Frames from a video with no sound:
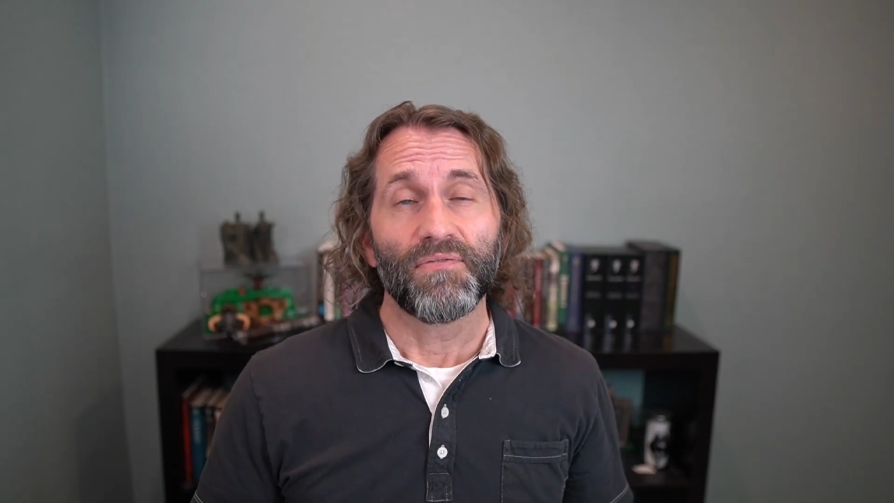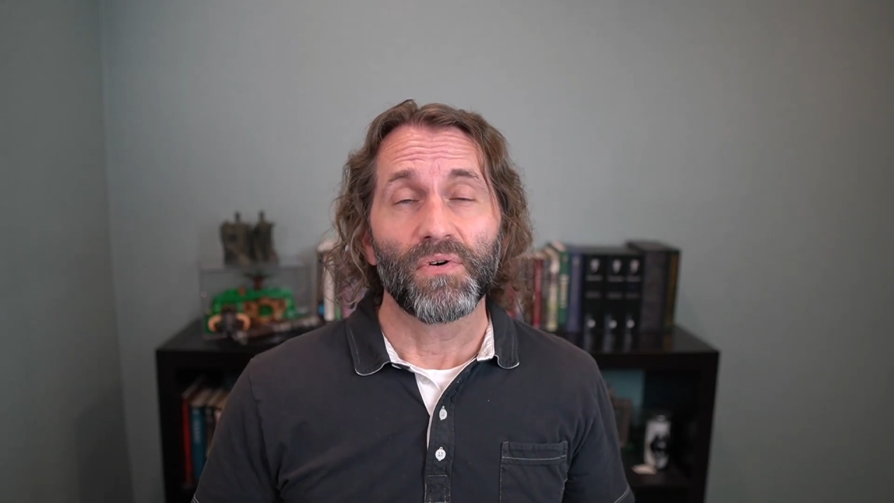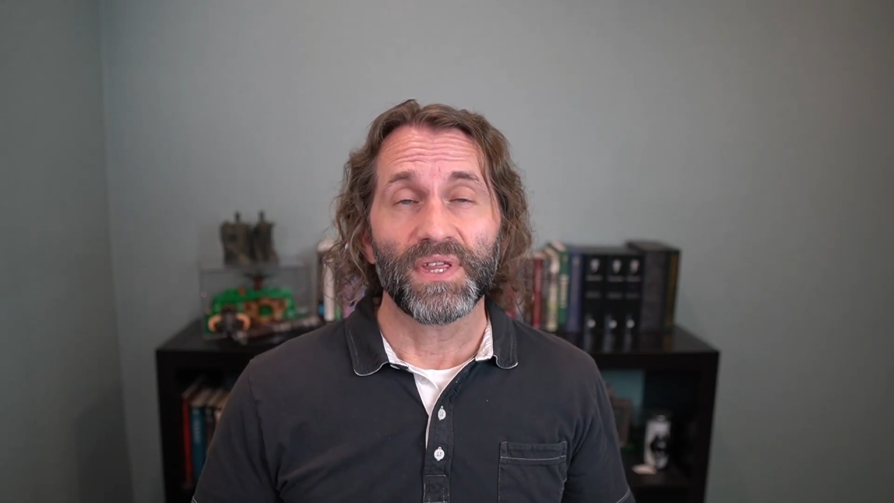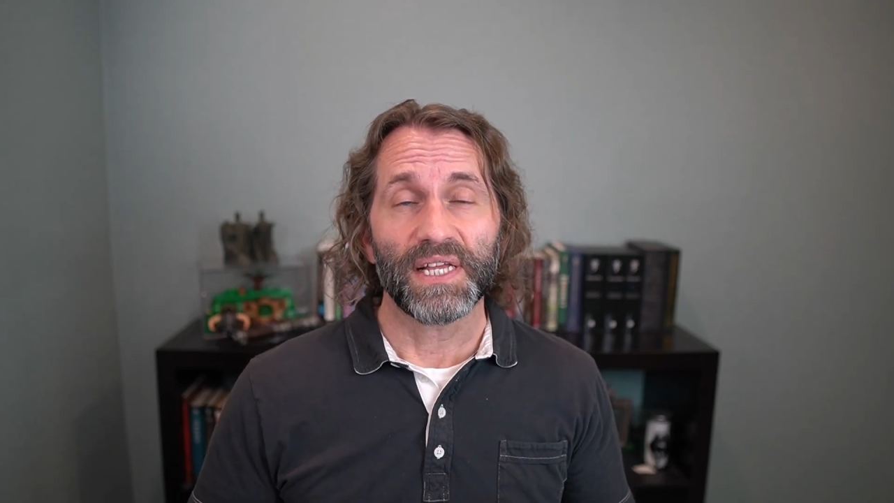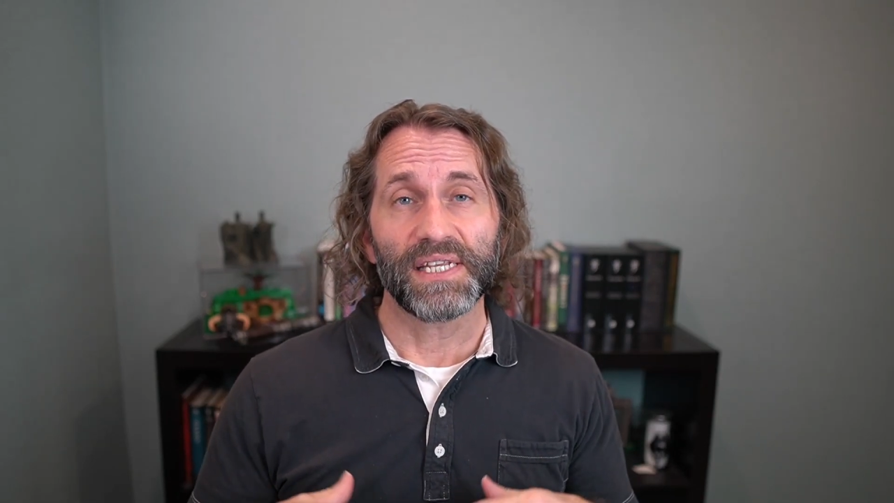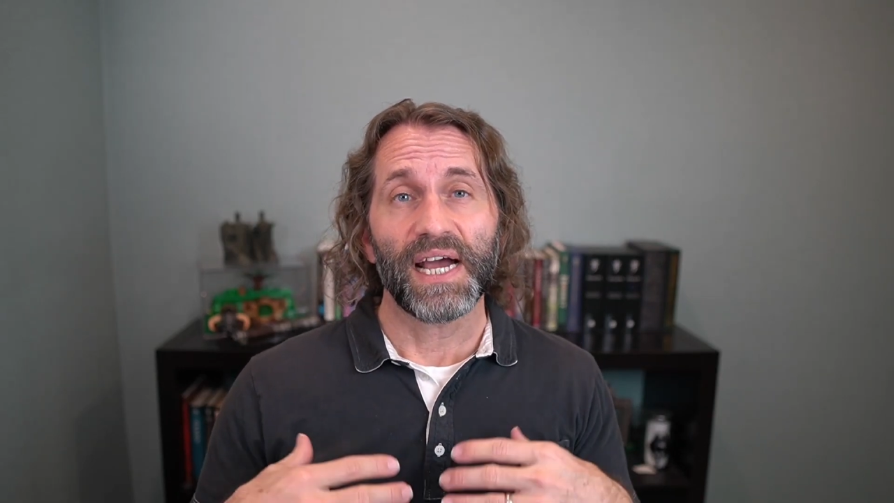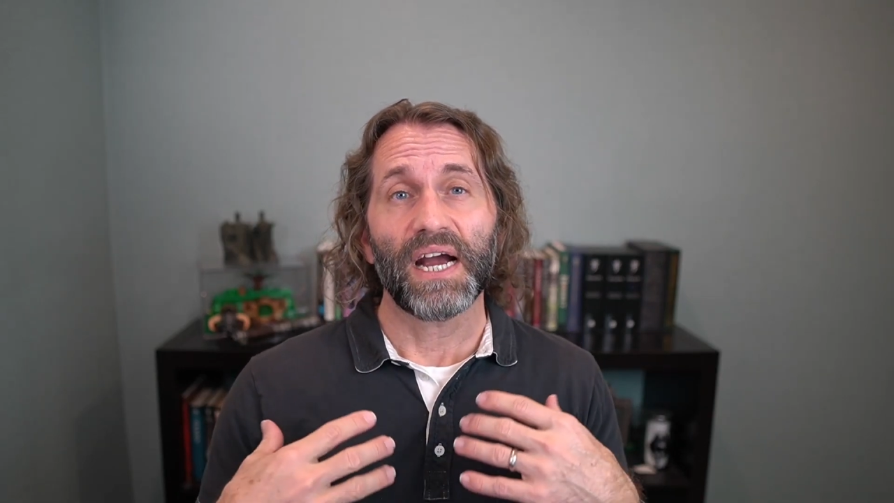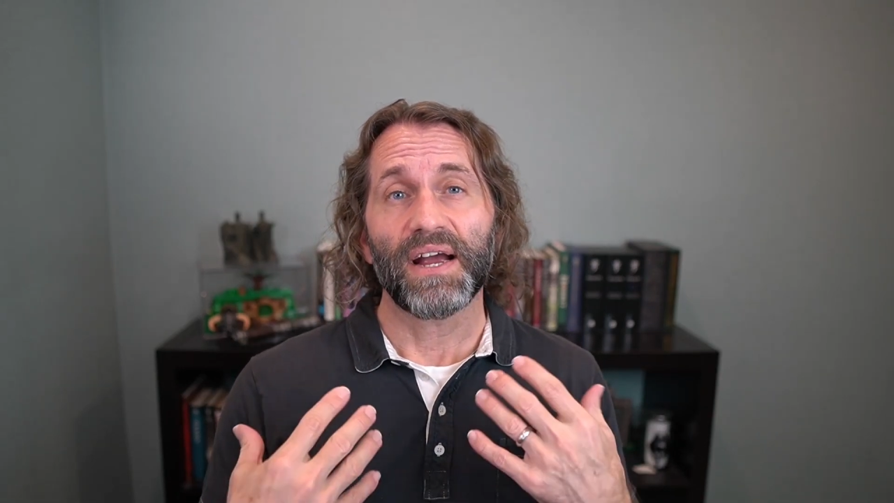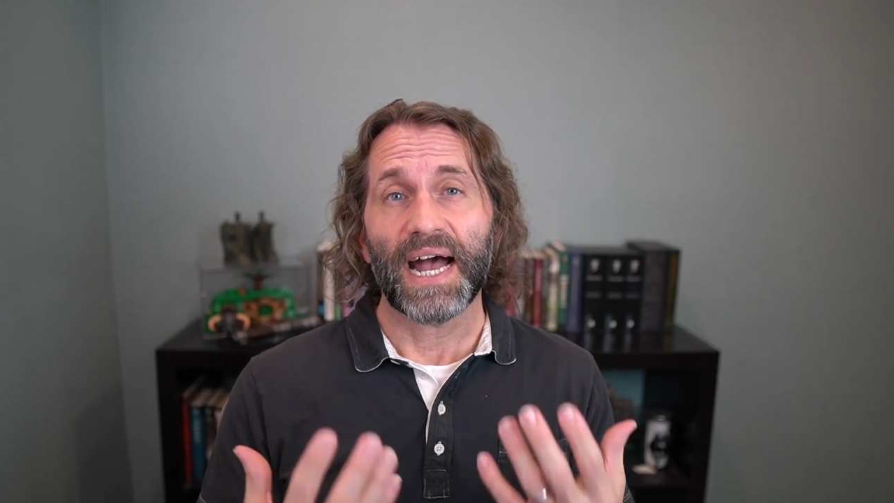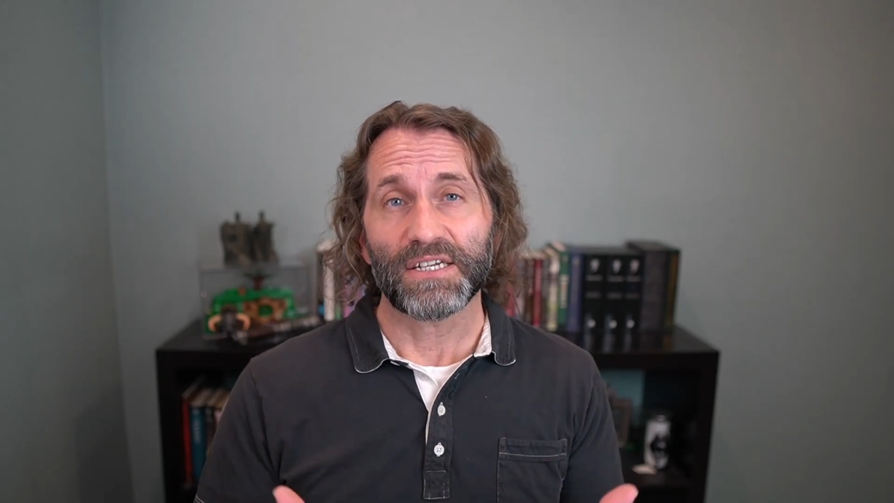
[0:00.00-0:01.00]
For the
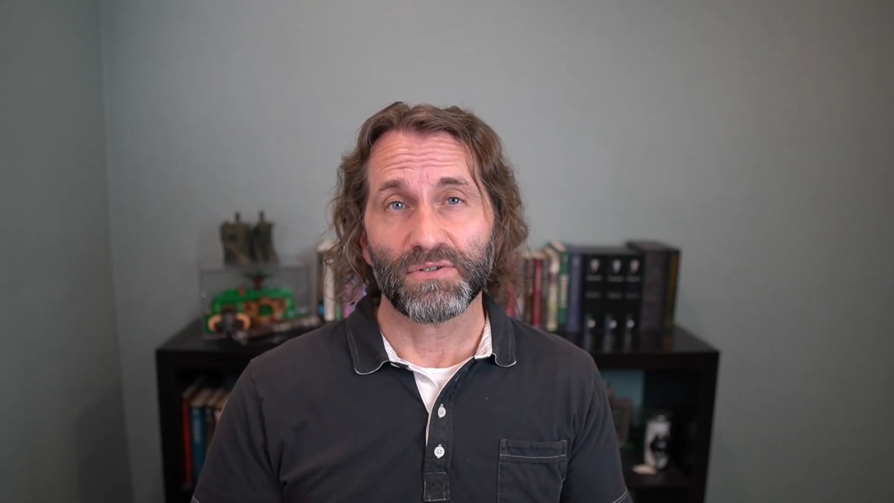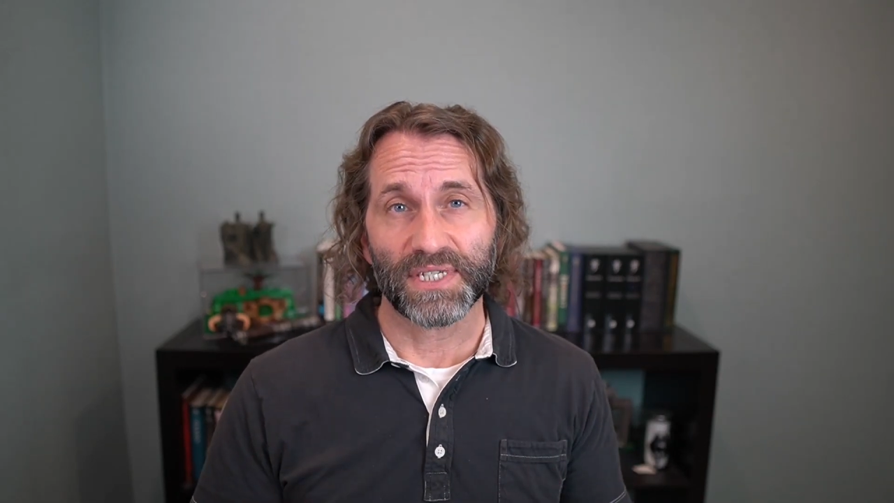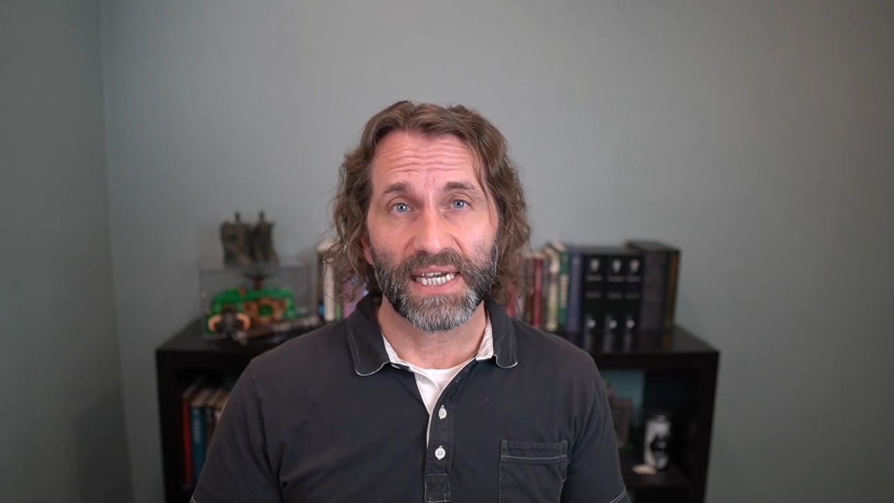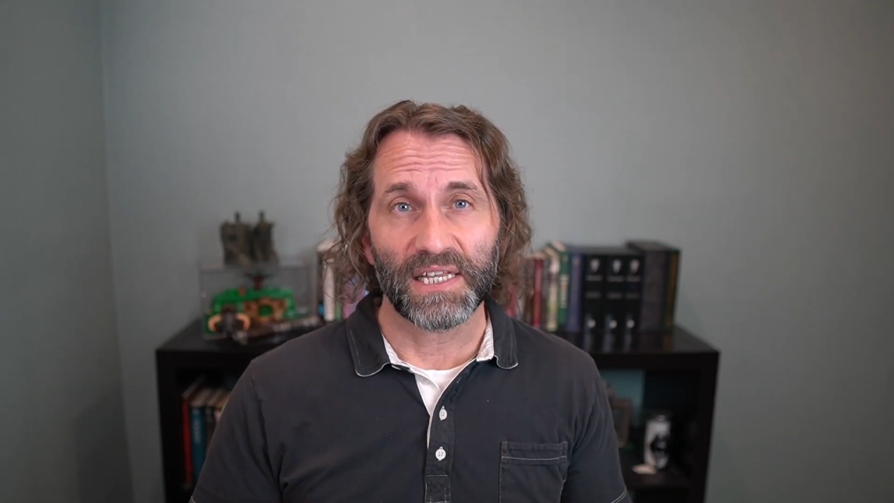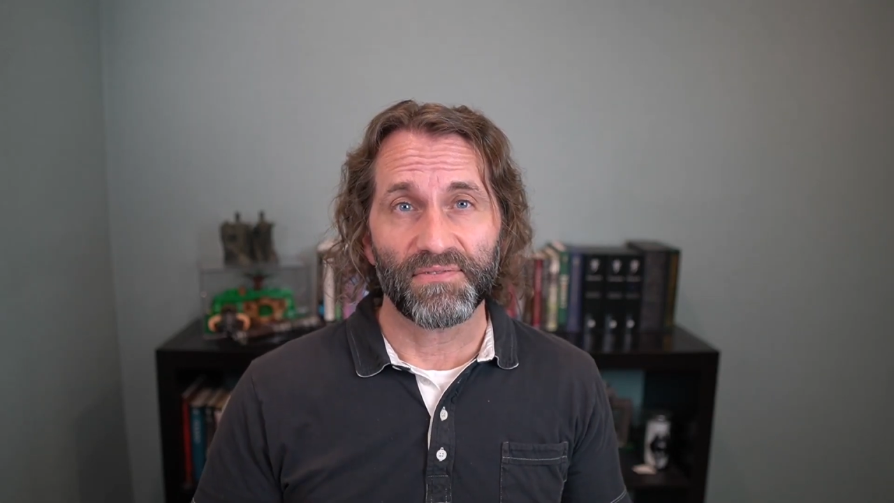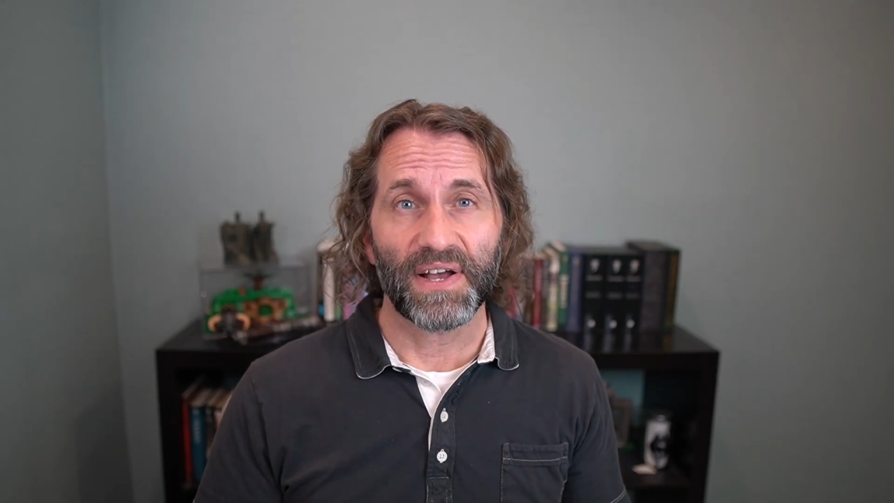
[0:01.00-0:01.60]
entire Agile Scaling